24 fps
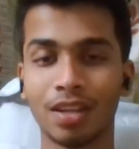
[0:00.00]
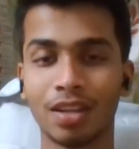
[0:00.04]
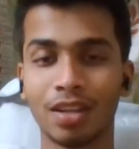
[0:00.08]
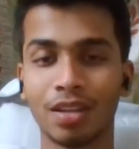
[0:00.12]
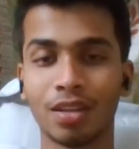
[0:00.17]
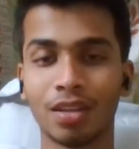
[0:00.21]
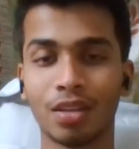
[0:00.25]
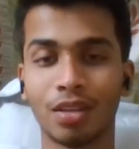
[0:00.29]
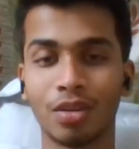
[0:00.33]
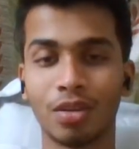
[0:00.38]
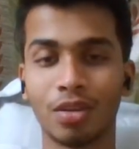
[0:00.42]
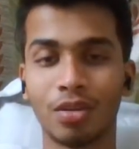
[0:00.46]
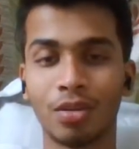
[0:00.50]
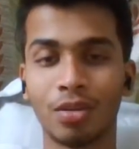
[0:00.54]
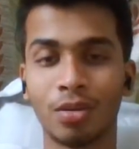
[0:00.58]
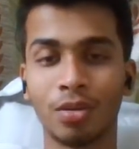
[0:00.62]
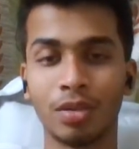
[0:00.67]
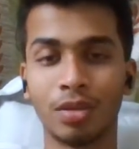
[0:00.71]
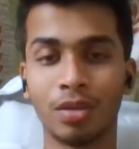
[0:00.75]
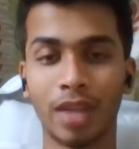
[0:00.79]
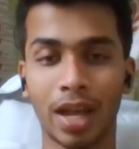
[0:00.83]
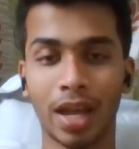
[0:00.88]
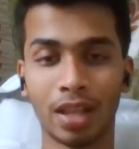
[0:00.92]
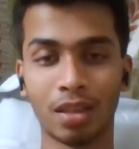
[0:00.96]
So
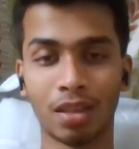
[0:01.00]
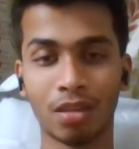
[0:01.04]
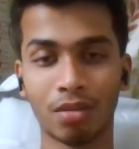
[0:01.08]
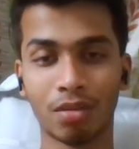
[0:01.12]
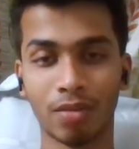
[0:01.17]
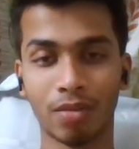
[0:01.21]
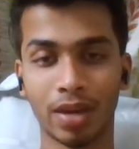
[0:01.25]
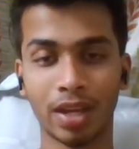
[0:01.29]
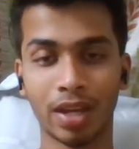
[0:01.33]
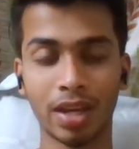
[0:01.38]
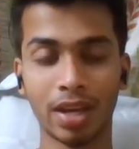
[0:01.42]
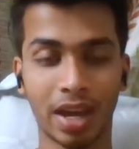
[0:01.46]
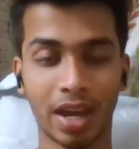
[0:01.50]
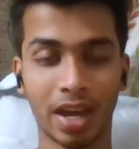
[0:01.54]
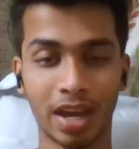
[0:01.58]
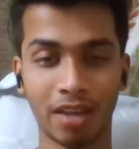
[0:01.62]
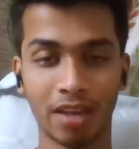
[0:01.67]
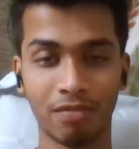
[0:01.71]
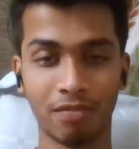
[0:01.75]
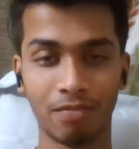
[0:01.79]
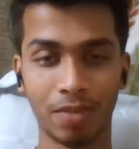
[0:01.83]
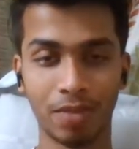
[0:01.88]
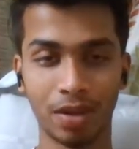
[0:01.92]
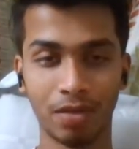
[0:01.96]
that's why
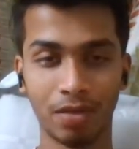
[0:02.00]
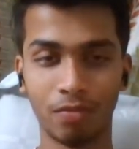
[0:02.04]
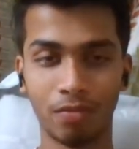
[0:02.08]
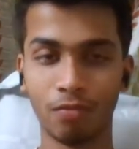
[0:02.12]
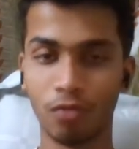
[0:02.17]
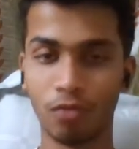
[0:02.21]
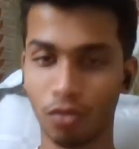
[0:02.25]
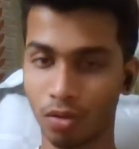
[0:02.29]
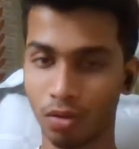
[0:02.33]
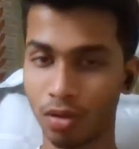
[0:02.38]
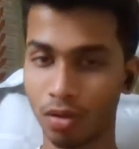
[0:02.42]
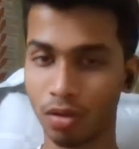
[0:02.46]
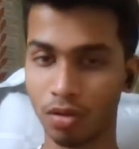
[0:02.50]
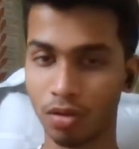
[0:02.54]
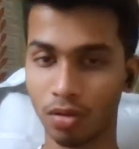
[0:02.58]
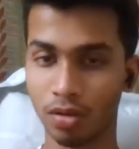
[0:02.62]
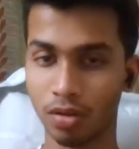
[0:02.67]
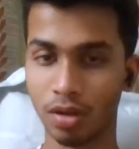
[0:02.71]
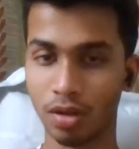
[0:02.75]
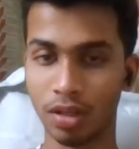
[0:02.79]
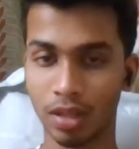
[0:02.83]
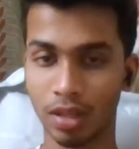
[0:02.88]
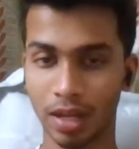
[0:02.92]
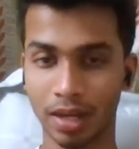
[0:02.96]
I've been focused
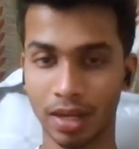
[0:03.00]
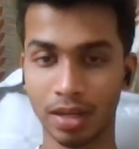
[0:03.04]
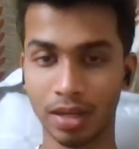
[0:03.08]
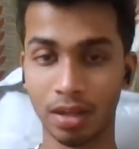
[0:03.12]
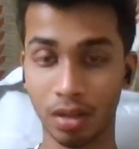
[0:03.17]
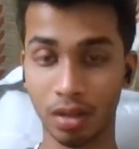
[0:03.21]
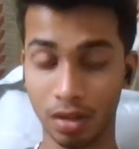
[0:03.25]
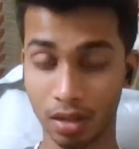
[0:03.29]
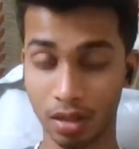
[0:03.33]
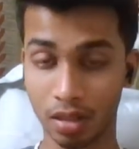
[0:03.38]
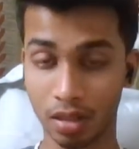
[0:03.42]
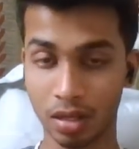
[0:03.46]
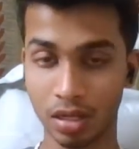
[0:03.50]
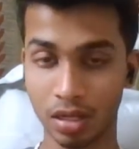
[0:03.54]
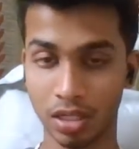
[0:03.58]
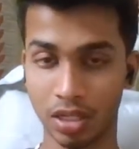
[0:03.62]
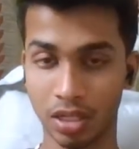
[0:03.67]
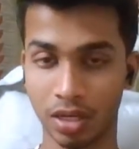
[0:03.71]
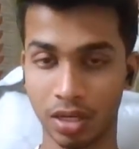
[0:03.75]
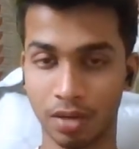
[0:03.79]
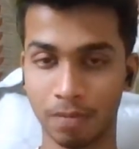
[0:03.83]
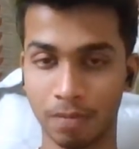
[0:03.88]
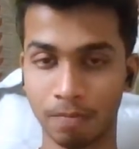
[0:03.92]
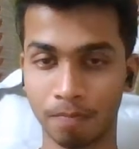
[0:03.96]
on designing the industrial
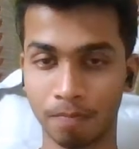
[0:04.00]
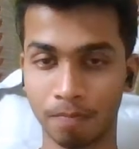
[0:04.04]
shed.